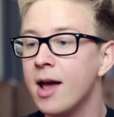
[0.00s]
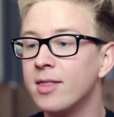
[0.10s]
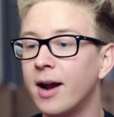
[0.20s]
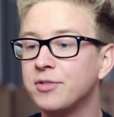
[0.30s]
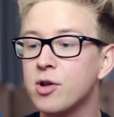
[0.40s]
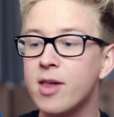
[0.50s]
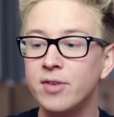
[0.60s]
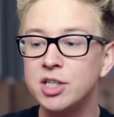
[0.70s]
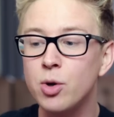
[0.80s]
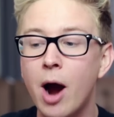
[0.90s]
and then after
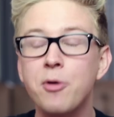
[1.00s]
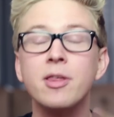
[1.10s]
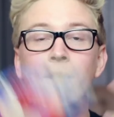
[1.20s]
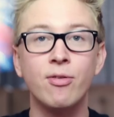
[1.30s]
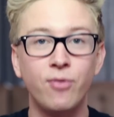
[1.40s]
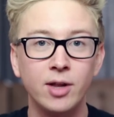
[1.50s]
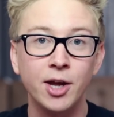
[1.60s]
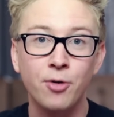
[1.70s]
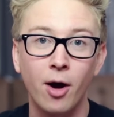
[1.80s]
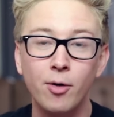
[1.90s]
72 hours, it's
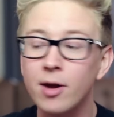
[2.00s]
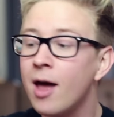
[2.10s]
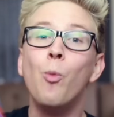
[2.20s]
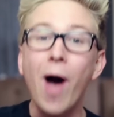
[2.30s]
fully grown.